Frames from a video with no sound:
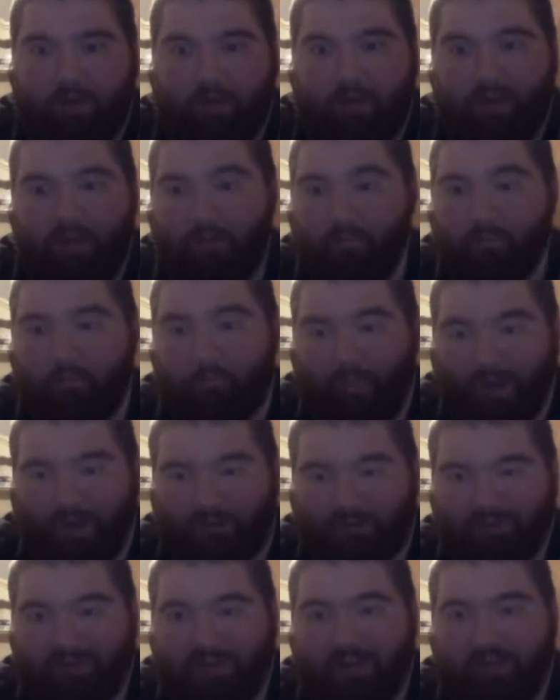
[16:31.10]
Myles
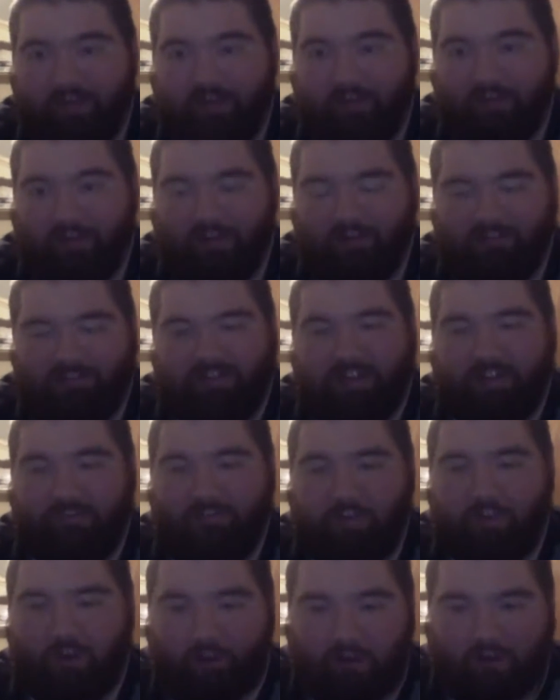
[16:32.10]
Garrett and Jadeveon
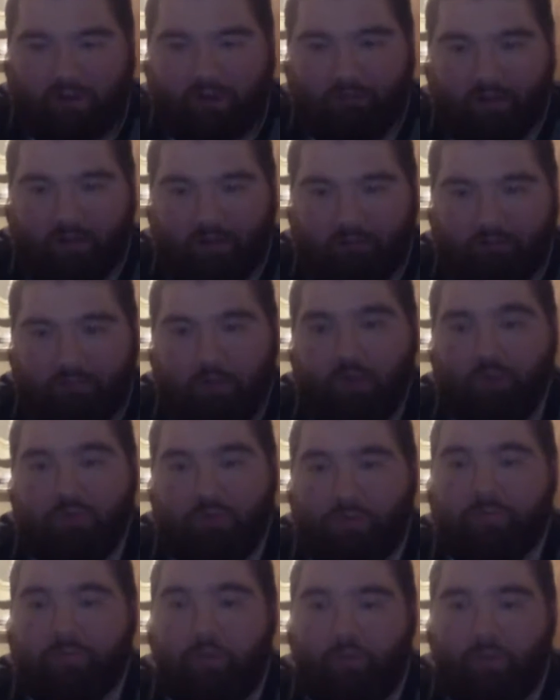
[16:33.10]
Clowney, both
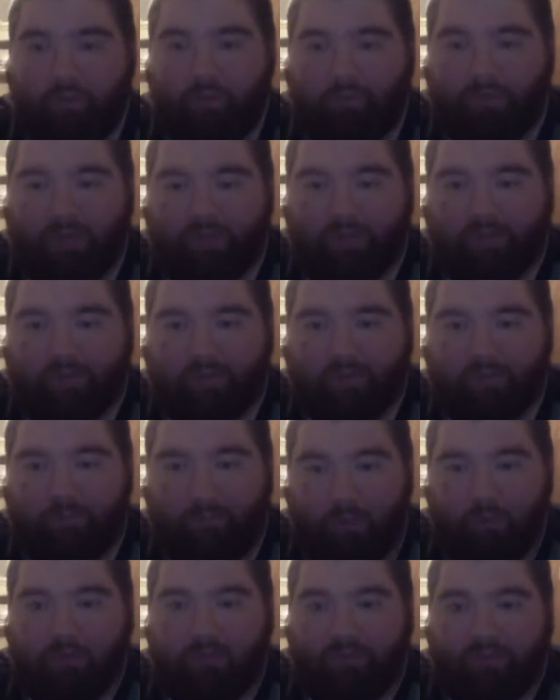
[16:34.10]
#1 picks,
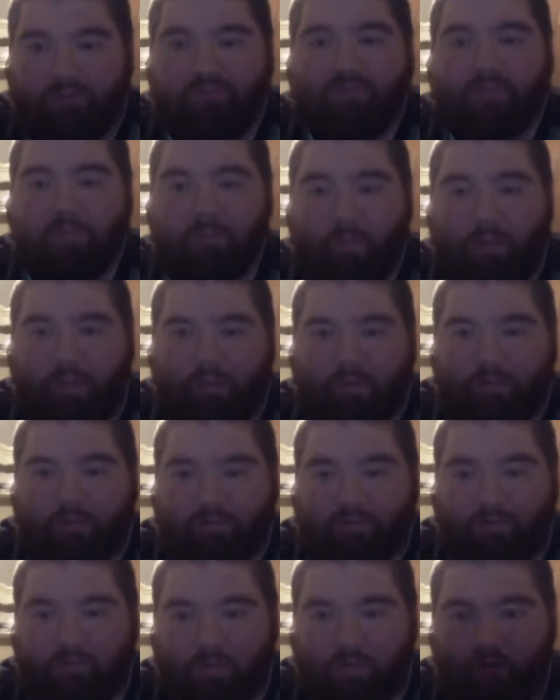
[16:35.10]
both difference makers
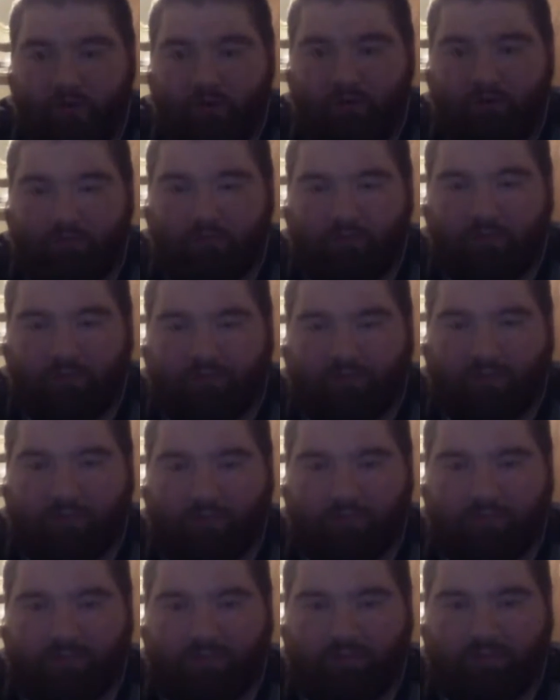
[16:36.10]
for their team's
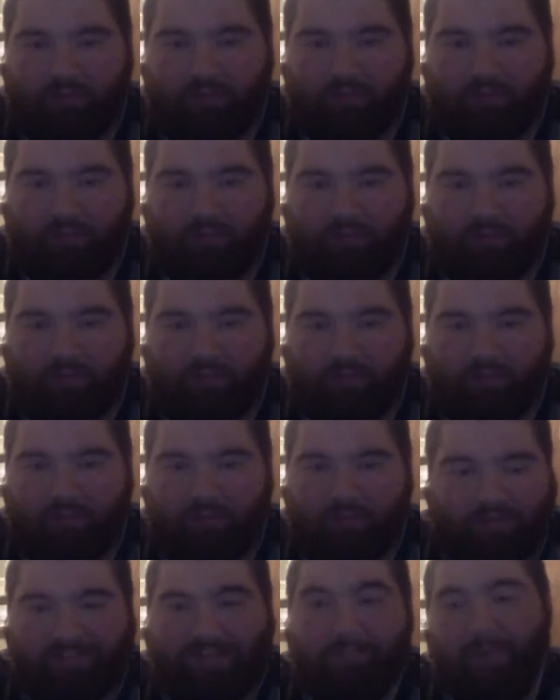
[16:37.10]

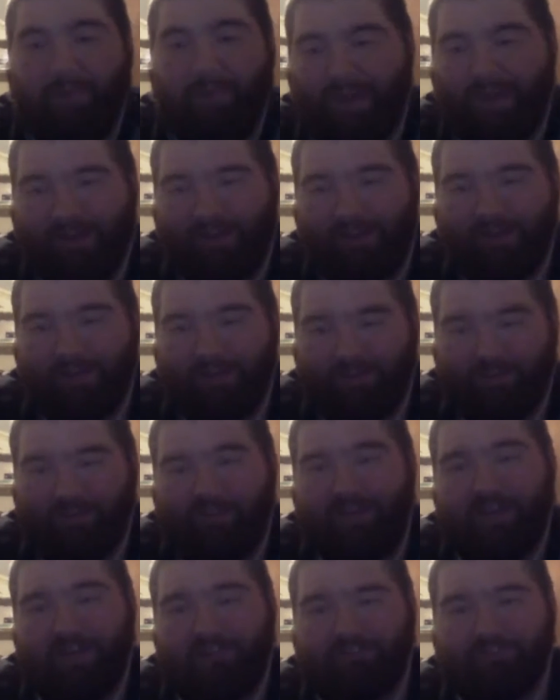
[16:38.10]
defenses. Combined,
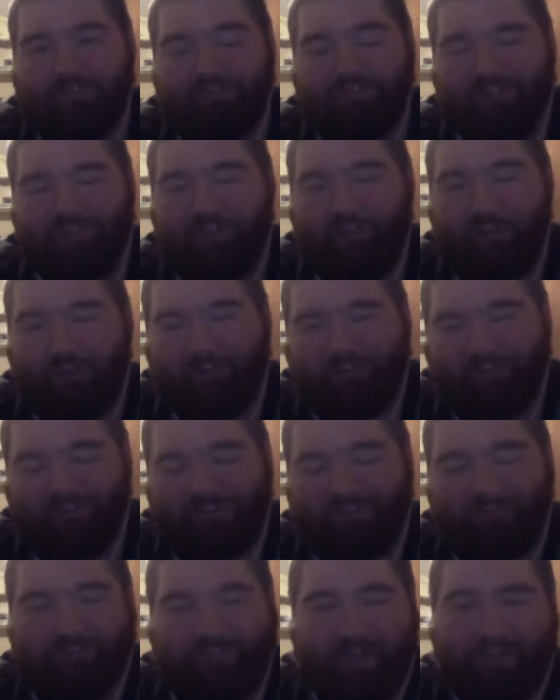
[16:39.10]
their last years in college
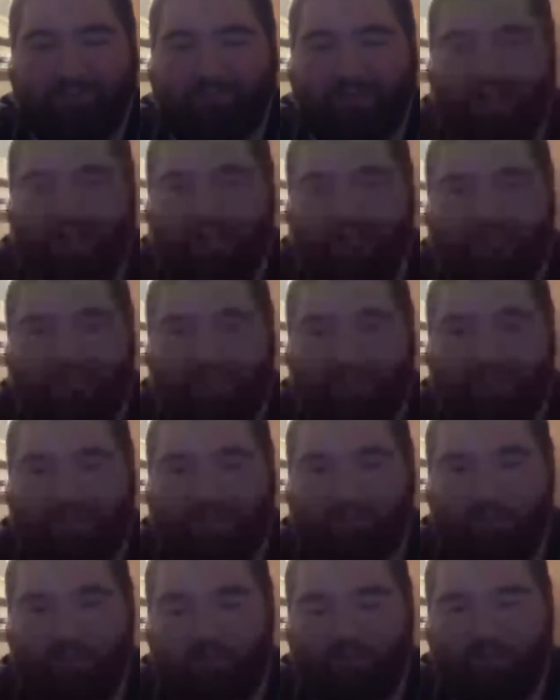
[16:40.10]
had 5.5 sacks
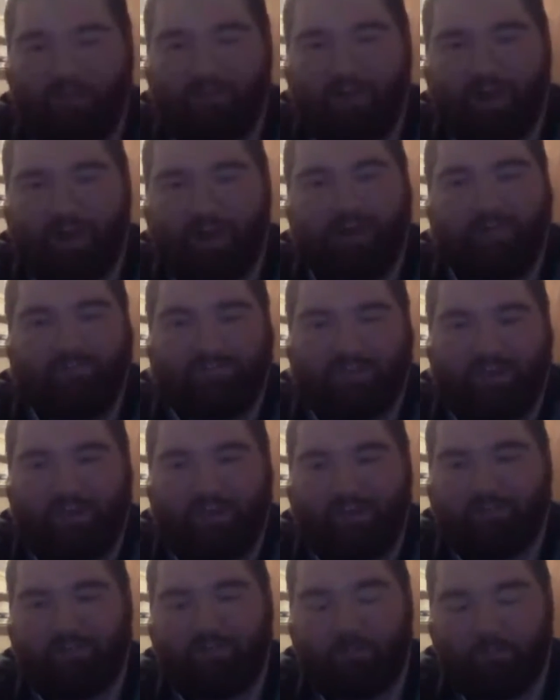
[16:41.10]
or 11.5
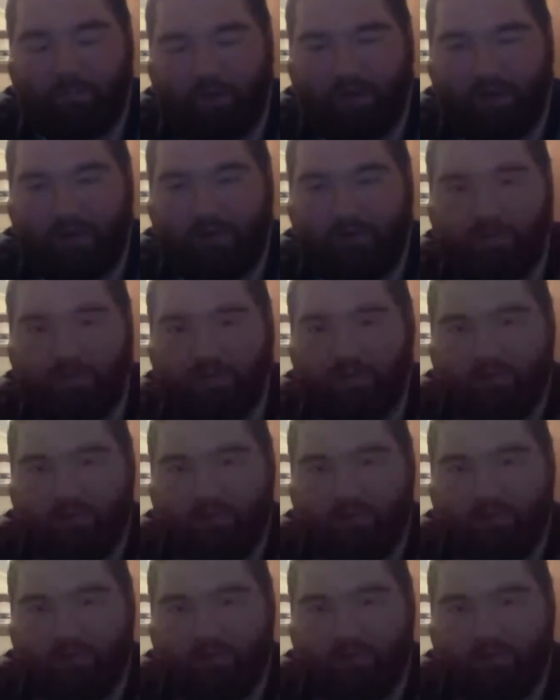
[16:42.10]
sacks combined.